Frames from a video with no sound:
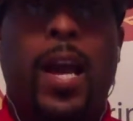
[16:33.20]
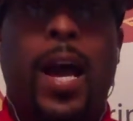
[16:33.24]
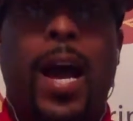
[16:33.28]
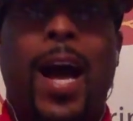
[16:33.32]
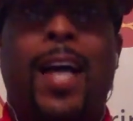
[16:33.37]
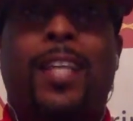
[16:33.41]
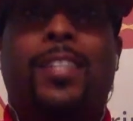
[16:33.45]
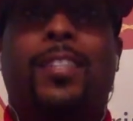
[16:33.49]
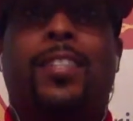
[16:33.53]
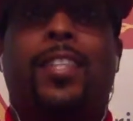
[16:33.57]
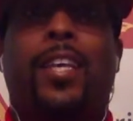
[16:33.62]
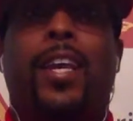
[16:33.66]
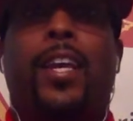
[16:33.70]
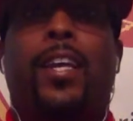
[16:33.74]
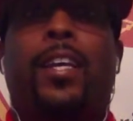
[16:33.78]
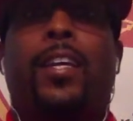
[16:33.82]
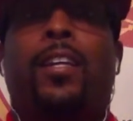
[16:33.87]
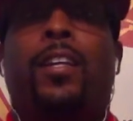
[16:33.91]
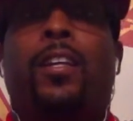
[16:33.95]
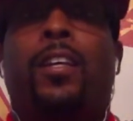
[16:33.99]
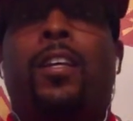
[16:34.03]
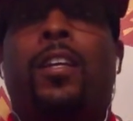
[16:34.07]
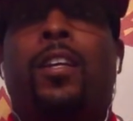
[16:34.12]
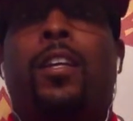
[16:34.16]
I
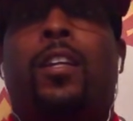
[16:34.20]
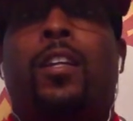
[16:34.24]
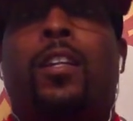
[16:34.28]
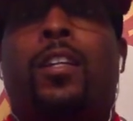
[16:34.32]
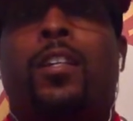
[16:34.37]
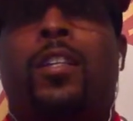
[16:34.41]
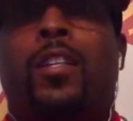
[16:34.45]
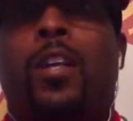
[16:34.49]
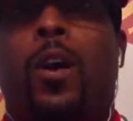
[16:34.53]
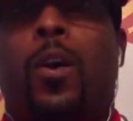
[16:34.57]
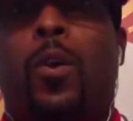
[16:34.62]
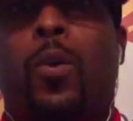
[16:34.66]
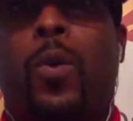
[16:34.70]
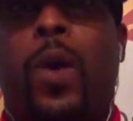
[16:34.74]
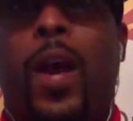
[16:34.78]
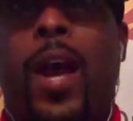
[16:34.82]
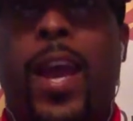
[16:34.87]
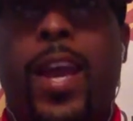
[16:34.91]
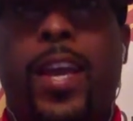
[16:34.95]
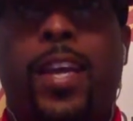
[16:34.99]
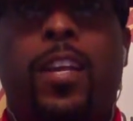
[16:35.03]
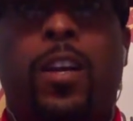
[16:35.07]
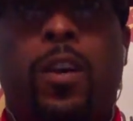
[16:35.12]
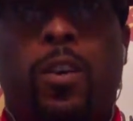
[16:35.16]
say don't
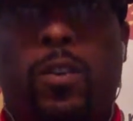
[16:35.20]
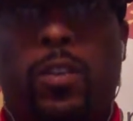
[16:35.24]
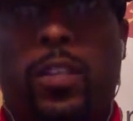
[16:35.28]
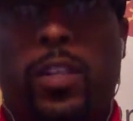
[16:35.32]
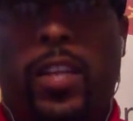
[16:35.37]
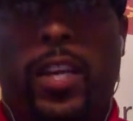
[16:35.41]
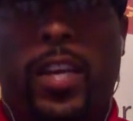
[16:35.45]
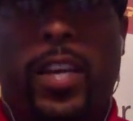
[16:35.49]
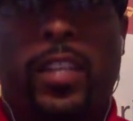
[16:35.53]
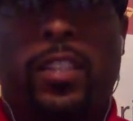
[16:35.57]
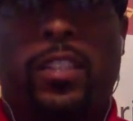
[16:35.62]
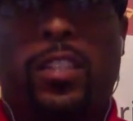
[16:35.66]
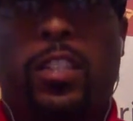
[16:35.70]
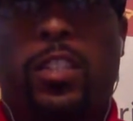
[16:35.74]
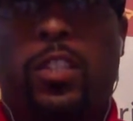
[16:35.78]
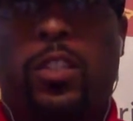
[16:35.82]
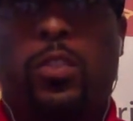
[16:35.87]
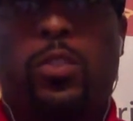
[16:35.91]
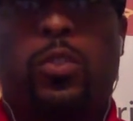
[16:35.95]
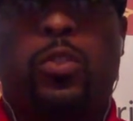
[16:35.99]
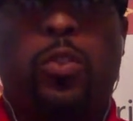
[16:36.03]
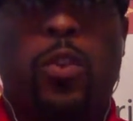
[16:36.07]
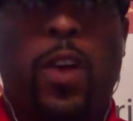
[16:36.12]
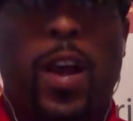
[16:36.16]
hate on it until
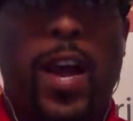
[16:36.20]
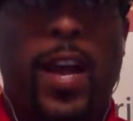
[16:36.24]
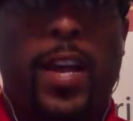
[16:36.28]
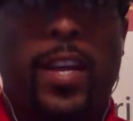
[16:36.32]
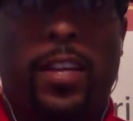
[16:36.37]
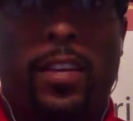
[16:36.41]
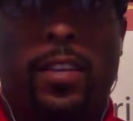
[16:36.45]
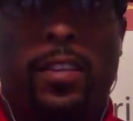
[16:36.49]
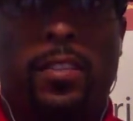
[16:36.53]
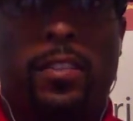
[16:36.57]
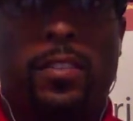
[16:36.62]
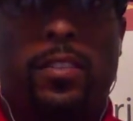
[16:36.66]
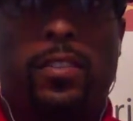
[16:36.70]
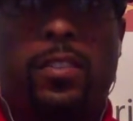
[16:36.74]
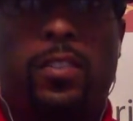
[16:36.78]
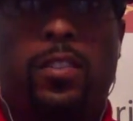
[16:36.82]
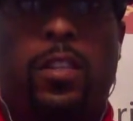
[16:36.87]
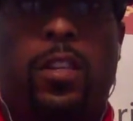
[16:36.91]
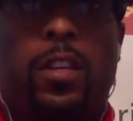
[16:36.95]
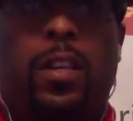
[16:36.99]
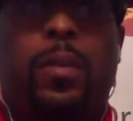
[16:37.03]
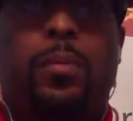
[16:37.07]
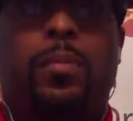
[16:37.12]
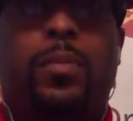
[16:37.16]
you try it.
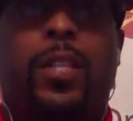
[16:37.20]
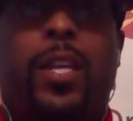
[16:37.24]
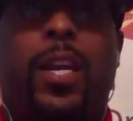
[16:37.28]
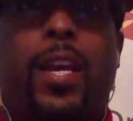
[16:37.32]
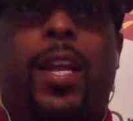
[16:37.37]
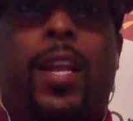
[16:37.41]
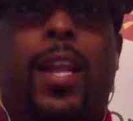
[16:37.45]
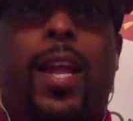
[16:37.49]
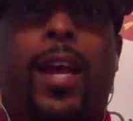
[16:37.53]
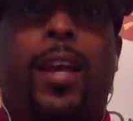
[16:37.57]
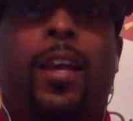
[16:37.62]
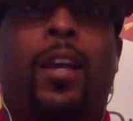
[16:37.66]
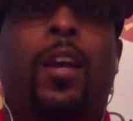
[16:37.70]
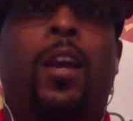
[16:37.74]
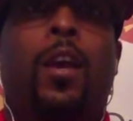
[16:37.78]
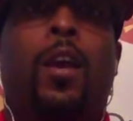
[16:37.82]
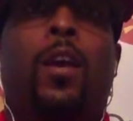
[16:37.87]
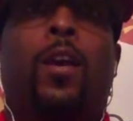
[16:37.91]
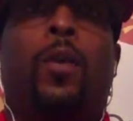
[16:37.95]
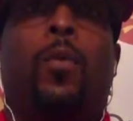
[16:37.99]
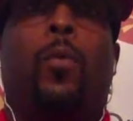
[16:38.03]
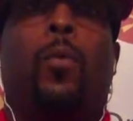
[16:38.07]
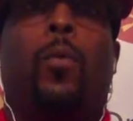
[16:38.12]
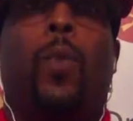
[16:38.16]
You know what I'm saying? Like,
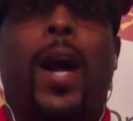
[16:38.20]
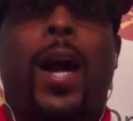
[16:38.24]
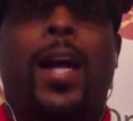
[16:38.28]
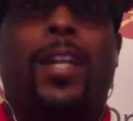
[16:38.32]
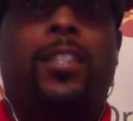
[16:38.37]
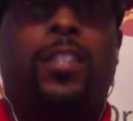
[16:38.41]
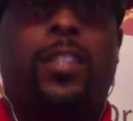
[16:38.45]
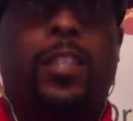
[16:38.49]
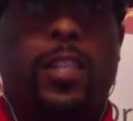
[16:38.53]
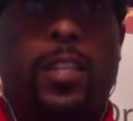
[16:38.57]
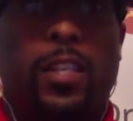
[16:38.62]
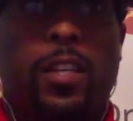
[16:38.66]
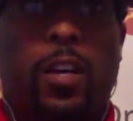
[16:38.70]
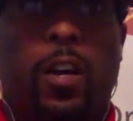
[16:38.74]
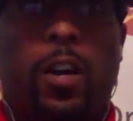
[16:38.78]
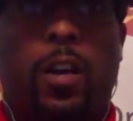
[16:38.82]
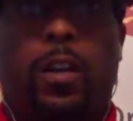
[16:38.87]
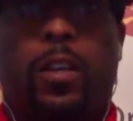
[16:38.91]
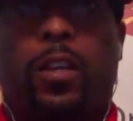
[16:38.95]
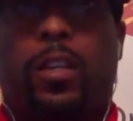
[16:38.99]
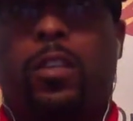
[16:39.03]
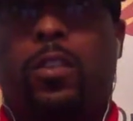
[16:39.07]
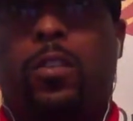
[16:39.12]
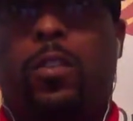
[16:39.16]
watch it,
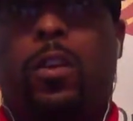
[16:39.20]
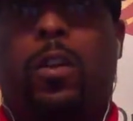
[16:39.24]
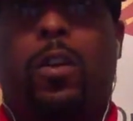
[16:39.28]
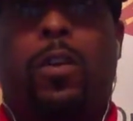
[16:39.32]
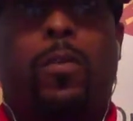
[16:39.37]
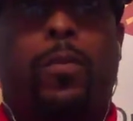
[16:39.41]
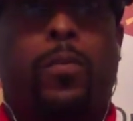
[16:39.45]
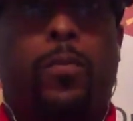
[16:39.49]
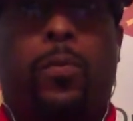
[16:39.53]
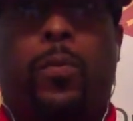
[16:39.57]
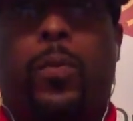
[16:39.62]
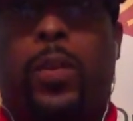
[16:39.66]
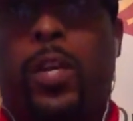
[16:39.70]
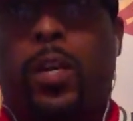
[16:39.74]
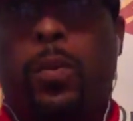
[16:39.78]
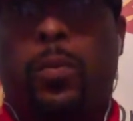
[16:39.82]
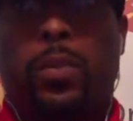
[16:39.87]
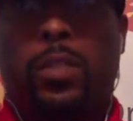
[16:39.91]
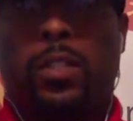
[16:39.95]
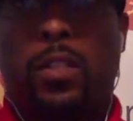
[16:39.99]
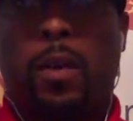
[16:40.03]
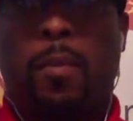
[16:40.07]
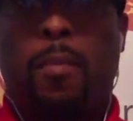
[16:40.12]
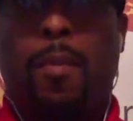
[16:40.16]
or, you know, get
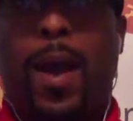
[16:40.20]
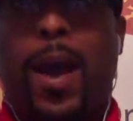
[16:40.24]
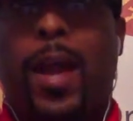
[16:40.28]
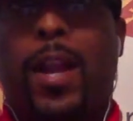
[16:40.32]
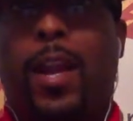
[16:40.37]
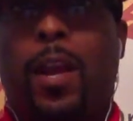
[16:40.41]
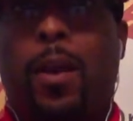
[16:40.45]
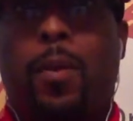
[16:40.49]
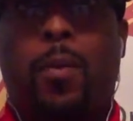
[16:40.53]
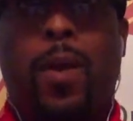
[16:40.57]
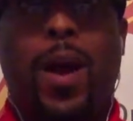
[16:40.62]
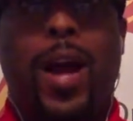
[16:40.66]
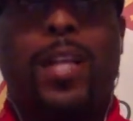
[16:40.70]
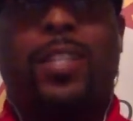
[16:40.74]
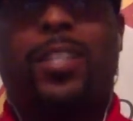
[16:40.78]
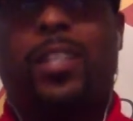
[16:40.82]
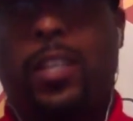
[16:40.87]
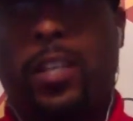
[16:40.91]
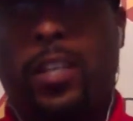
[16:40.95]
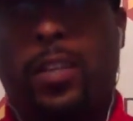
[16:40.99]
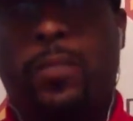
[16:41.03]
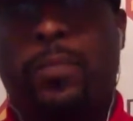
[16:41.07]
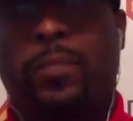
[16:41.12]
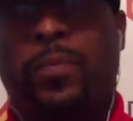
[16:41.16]
with somebody and watch
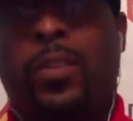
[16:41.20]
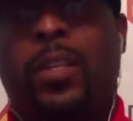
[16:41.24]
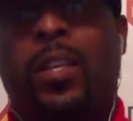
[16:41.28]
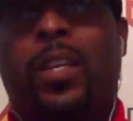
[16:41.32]
it.